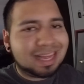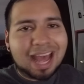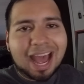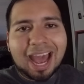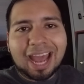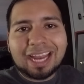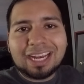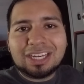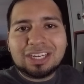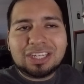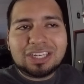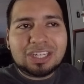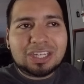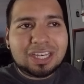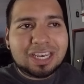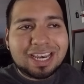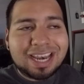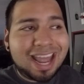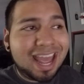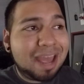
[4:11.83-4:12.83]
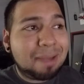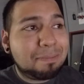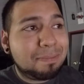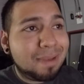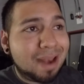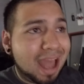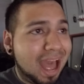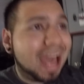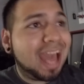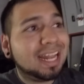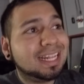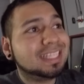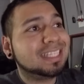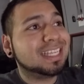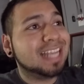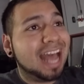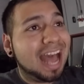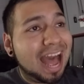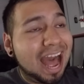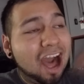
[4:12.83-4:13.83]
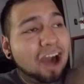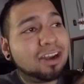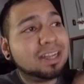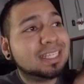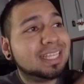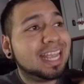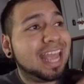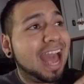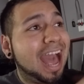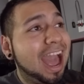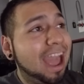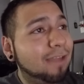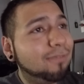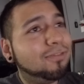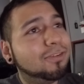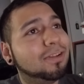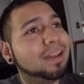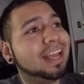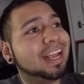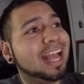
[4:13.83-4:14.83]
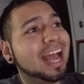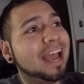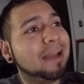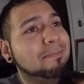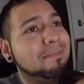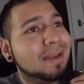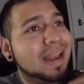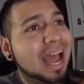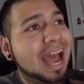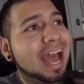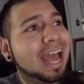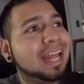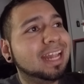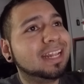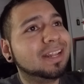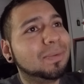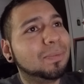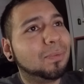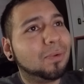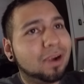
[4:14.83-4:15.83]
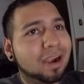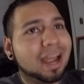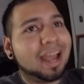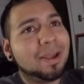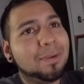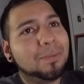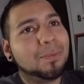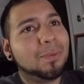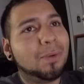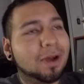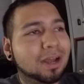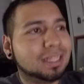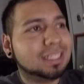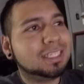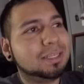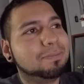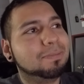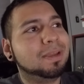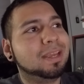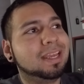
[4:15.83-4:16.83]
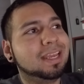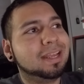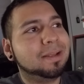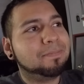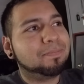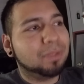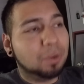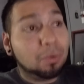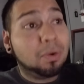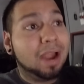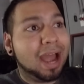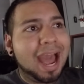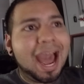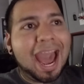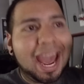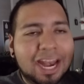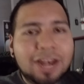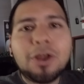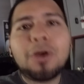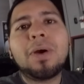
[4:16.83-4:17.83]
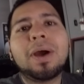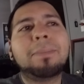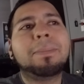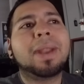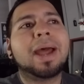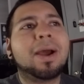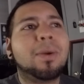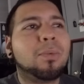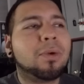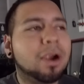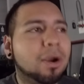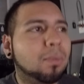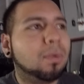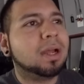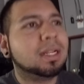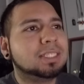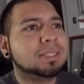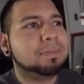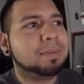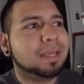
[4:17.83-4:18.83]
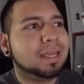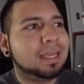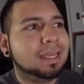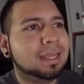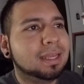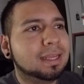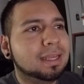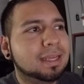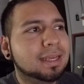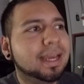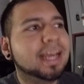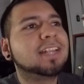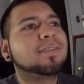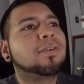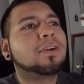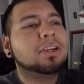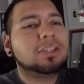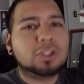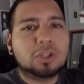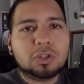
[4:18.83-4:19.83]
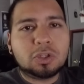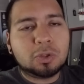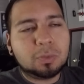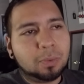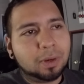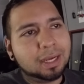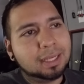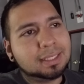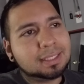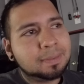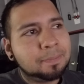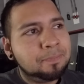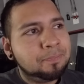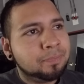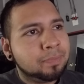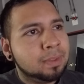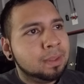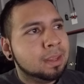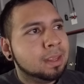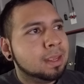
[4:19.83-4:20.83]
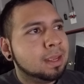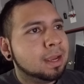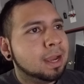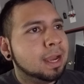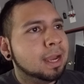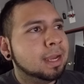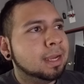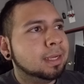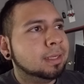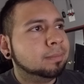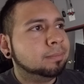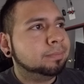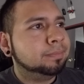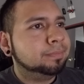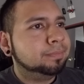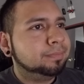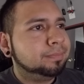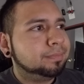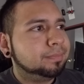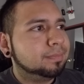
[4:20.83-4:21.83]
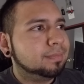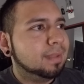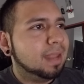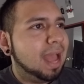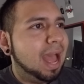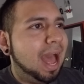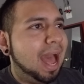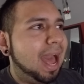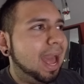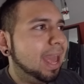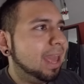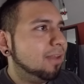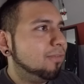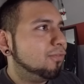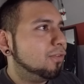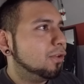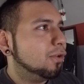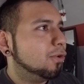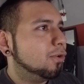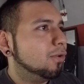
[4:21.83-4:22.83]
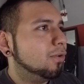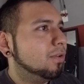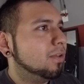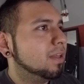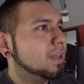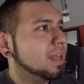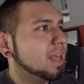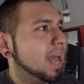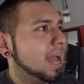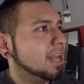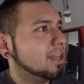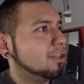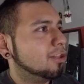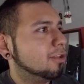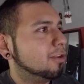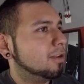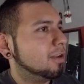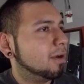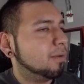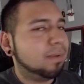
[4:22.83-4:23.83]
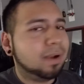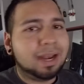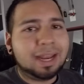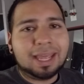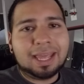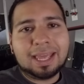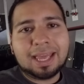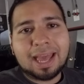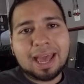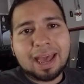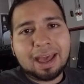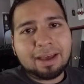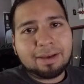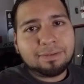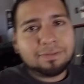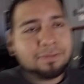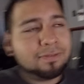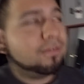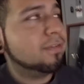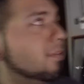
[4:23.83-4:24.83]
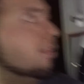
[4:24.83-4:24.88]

I am not, honestly, I feel like I'm not where I want to be, or I know I'm not where I want to be as far as YouTube wise. I feel I should already have